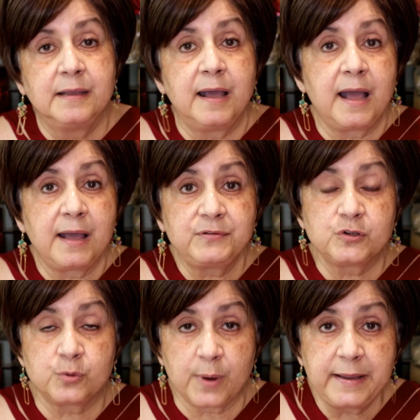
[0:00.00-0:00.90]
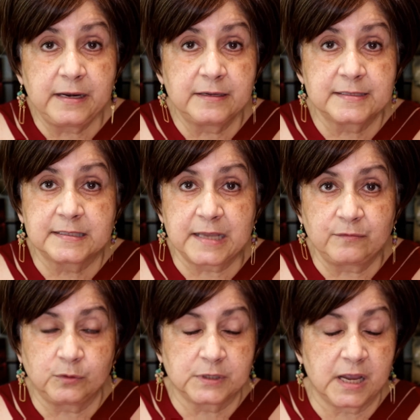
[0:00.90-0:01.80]
I have tried it
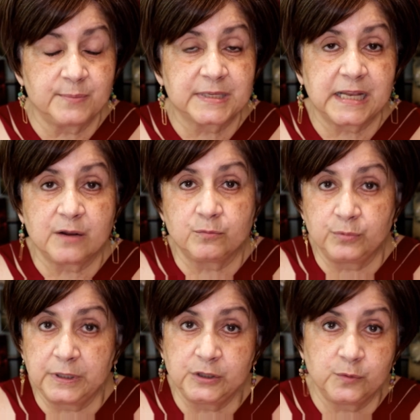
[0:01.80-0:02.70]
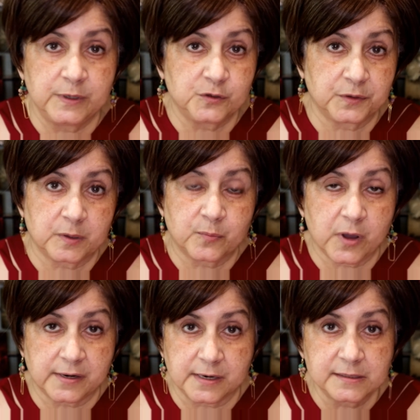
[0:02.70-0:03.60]
several times and I really do enjoy their
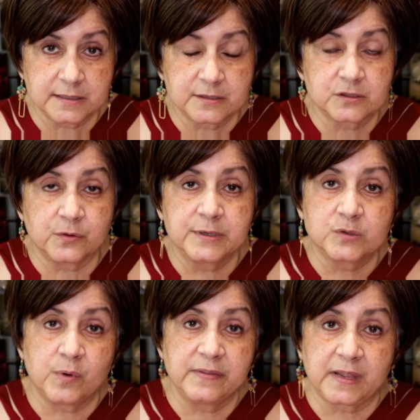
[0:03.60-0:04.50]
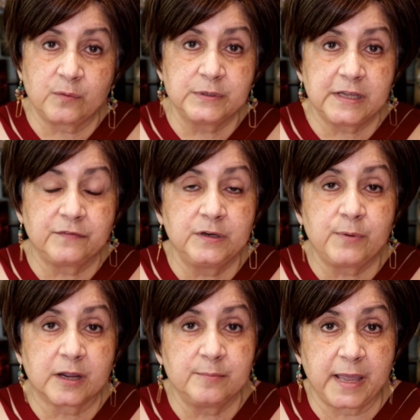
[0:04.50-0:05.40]
products, so it's one that I would definitely
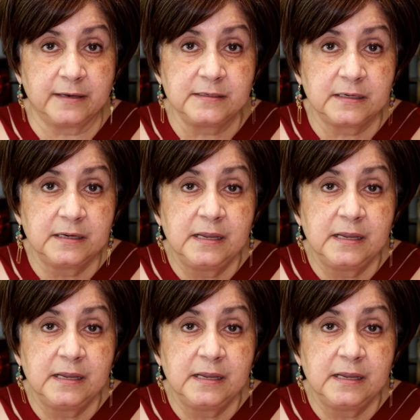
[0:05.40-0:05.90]
recommend